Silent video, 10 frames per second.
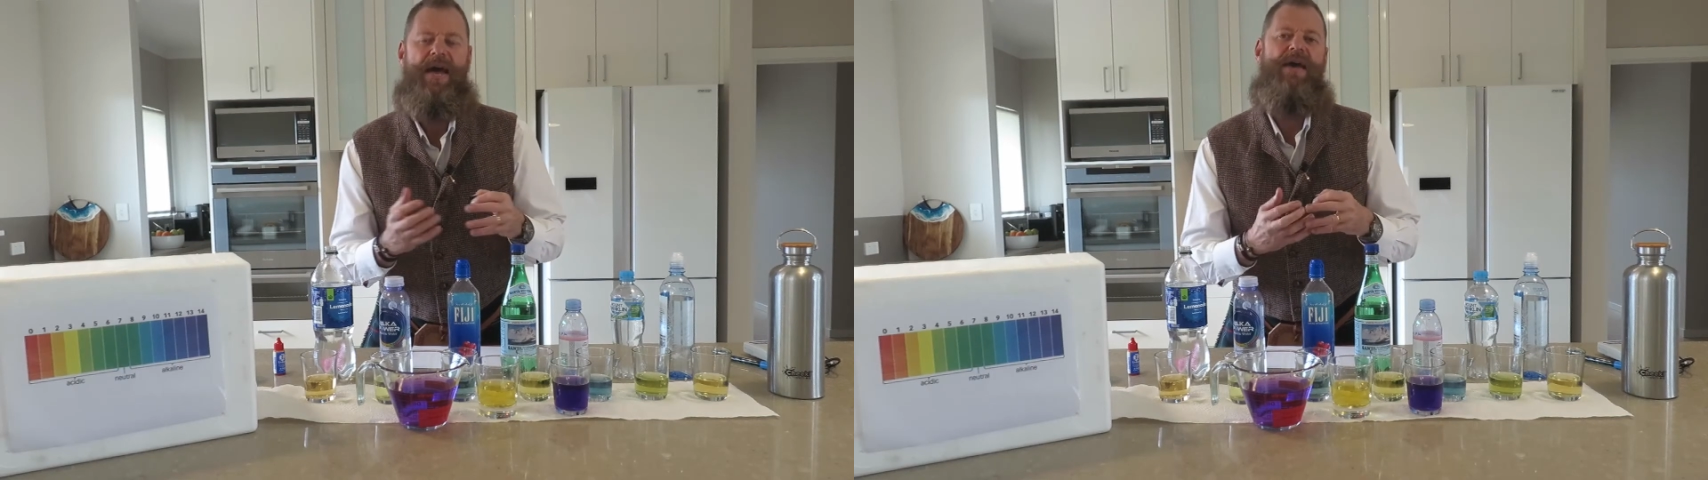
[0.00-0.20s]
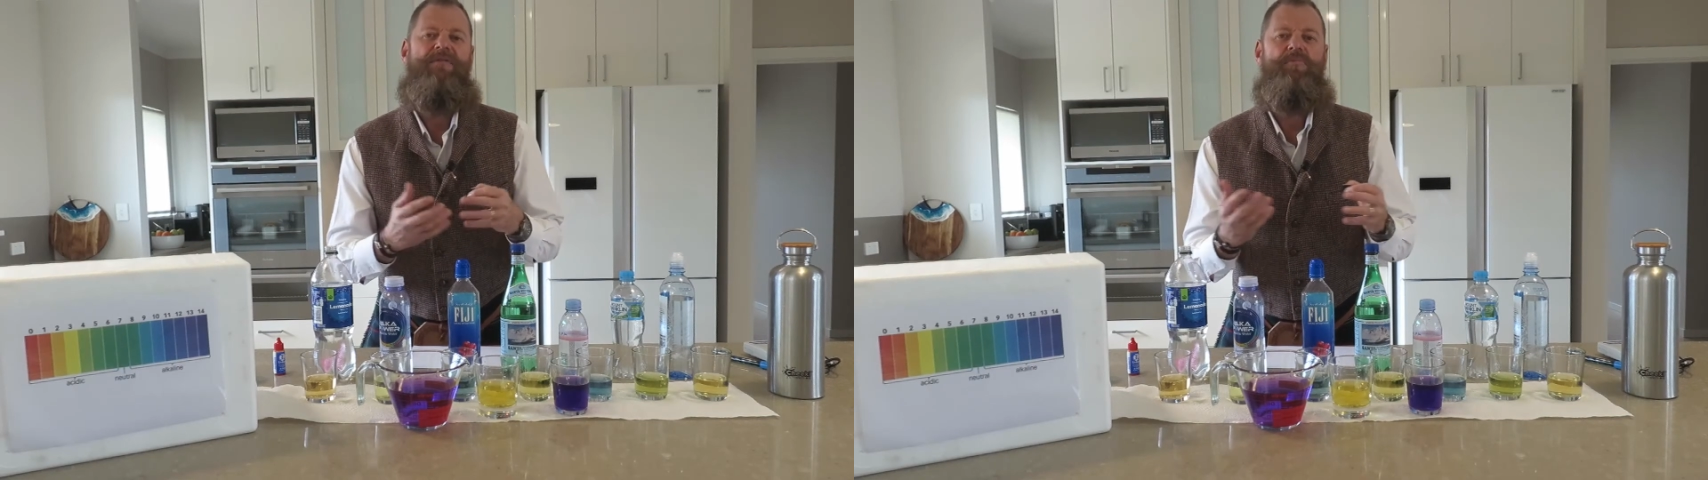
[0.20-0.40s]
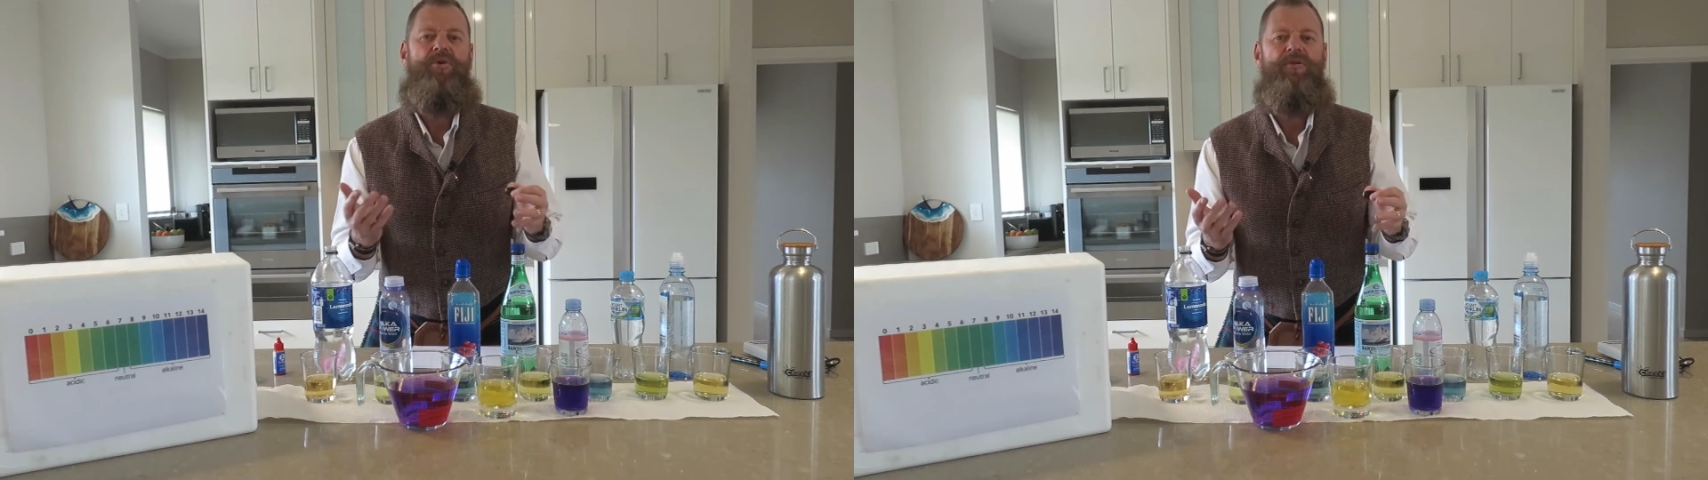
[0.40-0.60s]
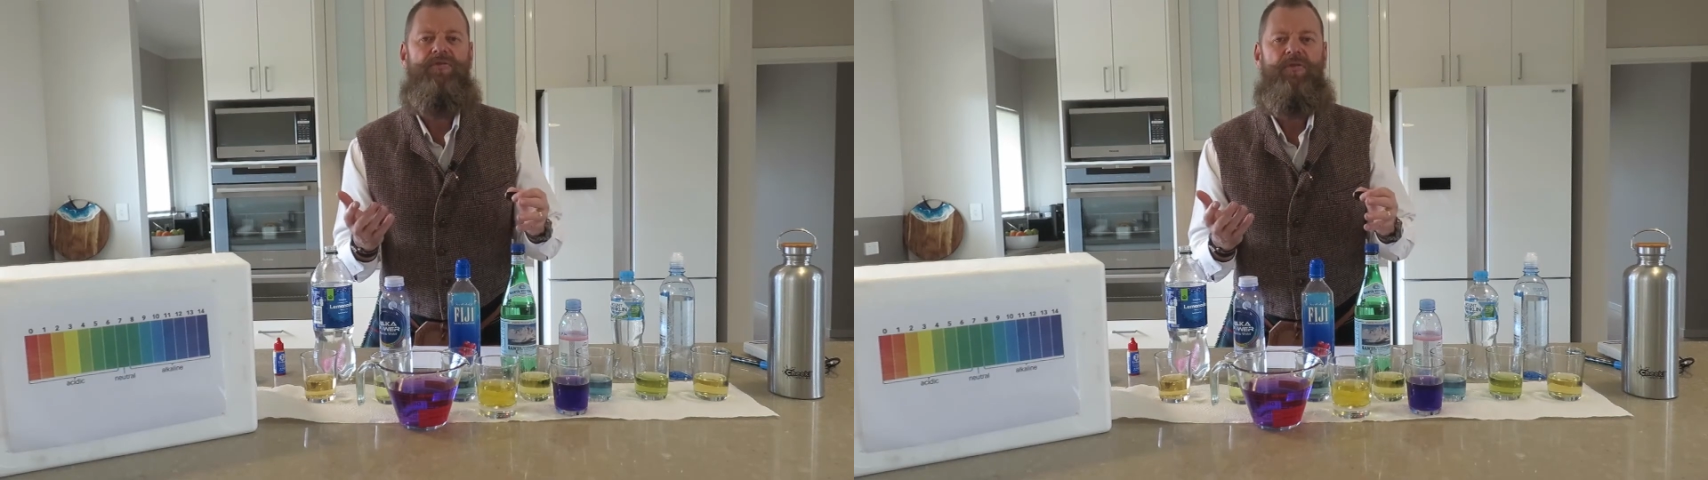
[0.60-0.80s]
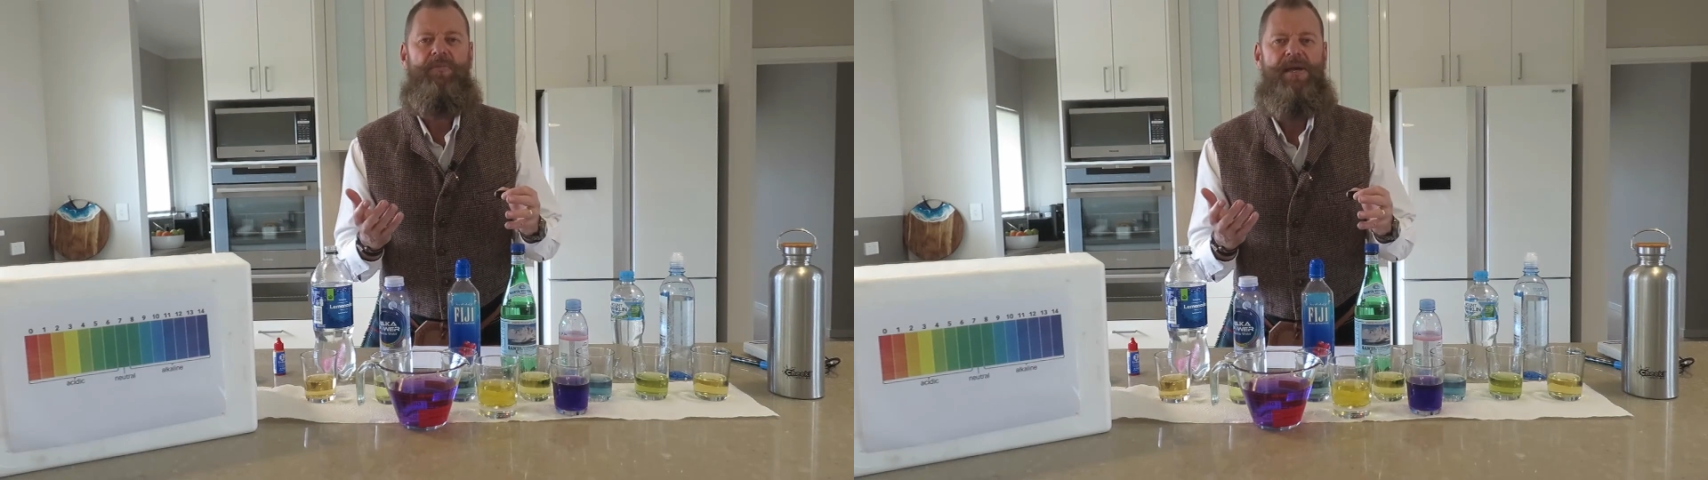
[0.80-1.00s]
and have a
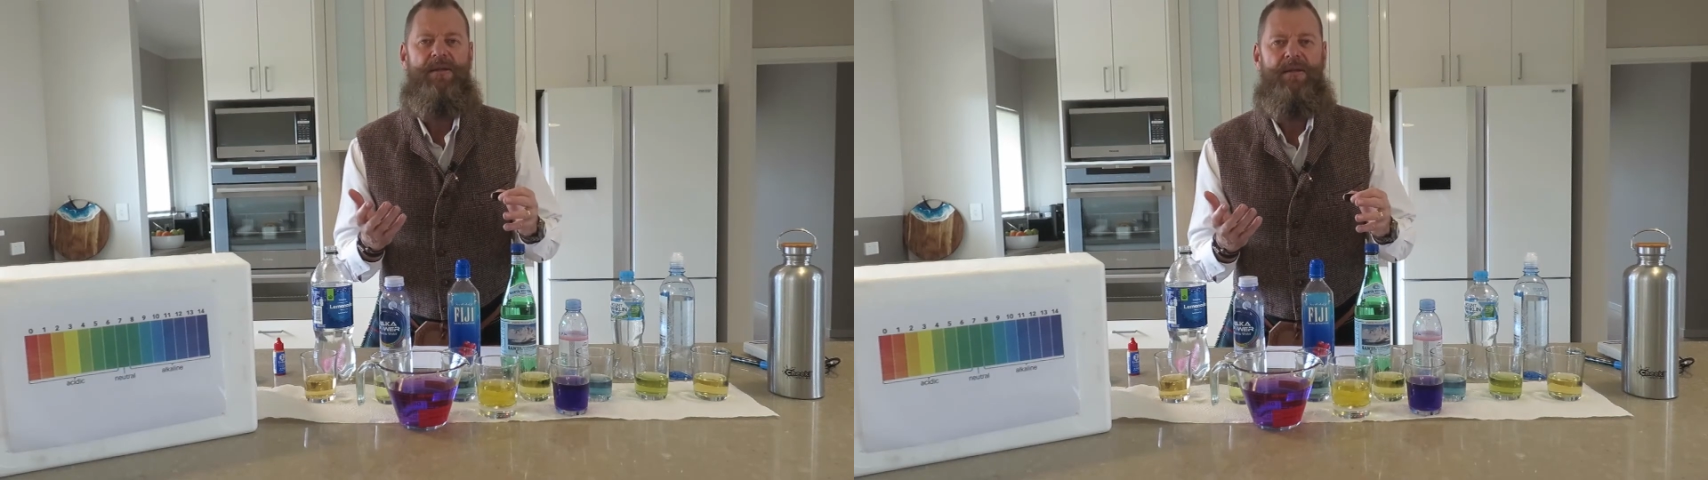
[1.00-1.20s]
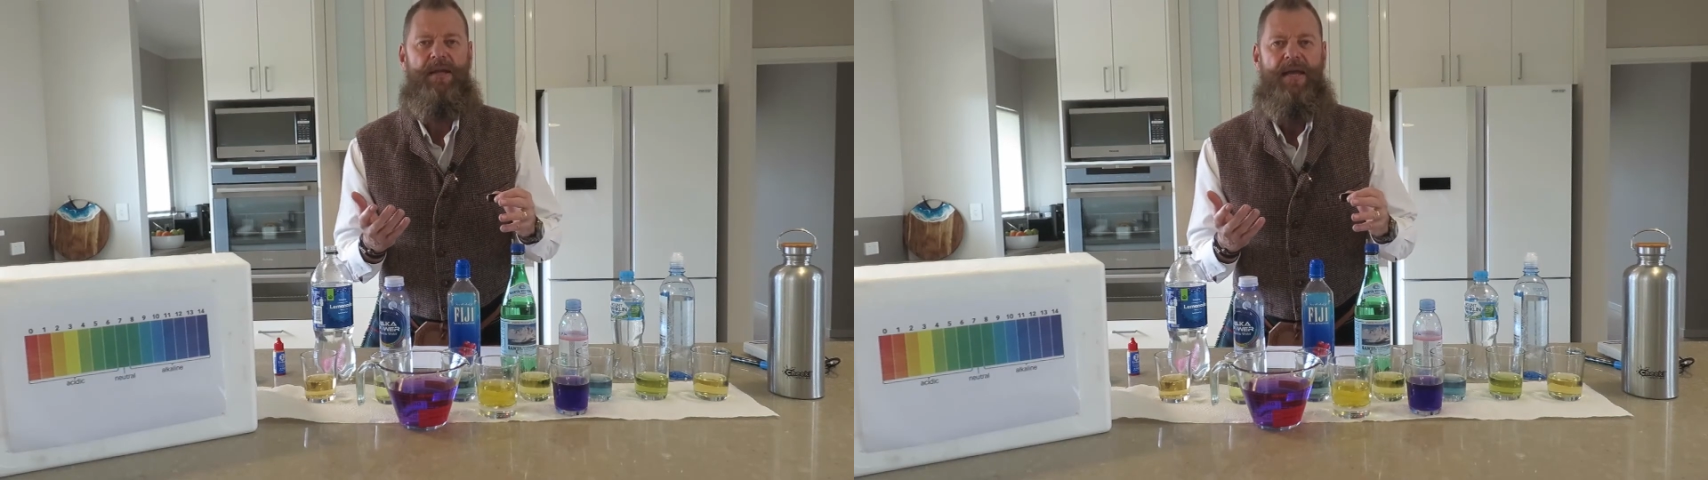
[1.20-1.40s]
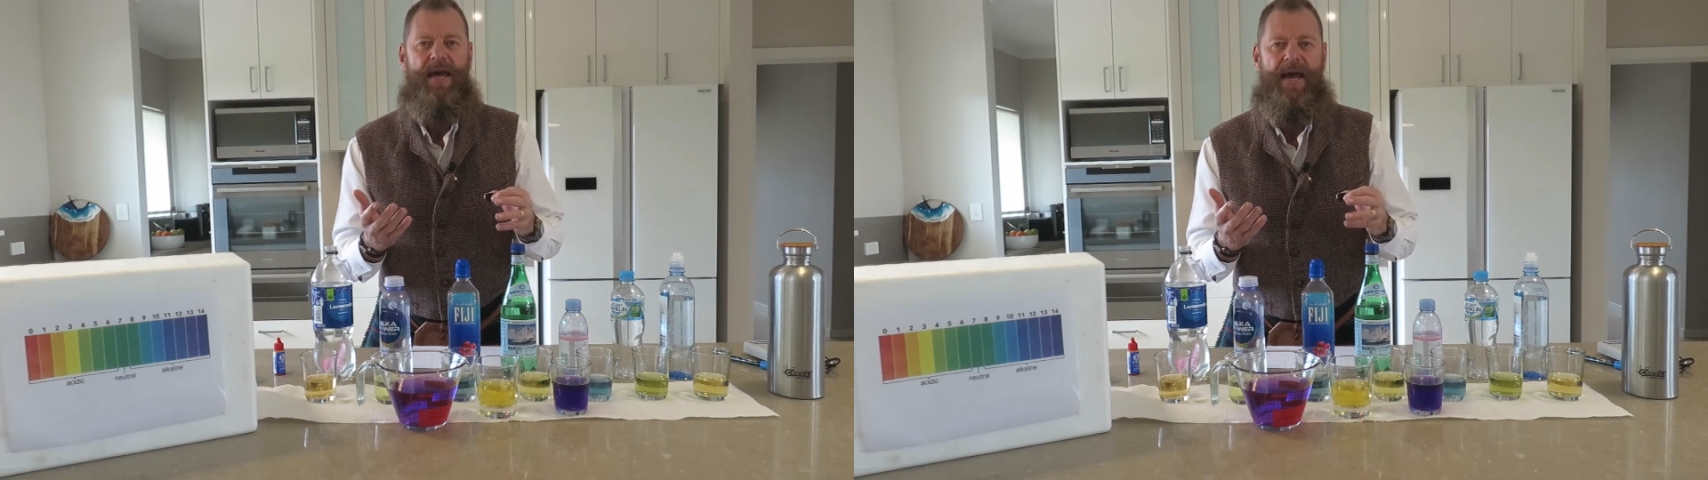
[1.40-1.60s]
beautiful meal,